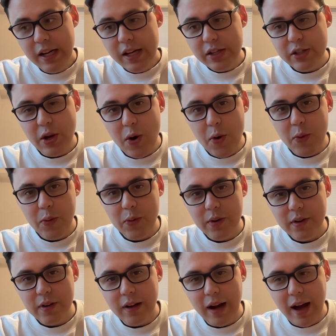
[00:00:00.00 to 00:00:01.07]
So,
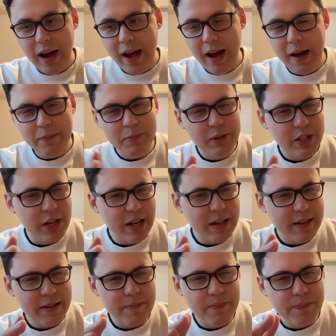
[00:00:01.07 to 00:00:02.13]
I'm just
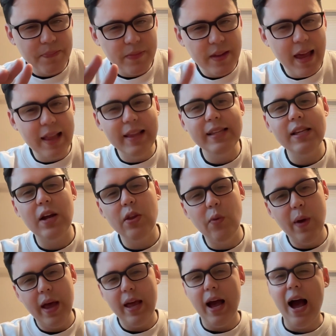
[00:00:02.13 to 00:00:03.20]
gonna get this out of the
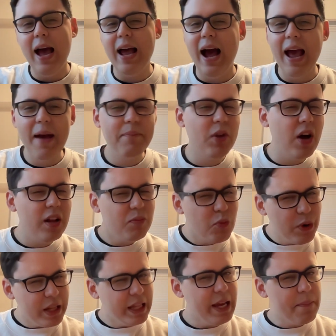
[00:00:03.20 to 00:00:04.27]
way. I am not
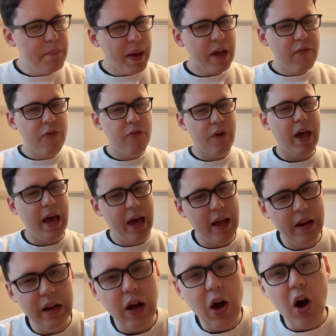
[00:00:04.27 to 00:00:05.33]
really a big
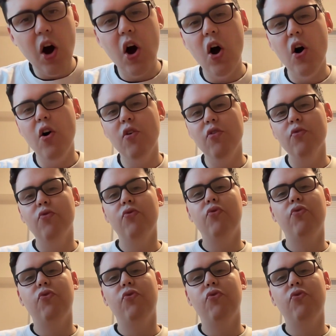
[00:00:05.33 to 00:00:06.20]
fan of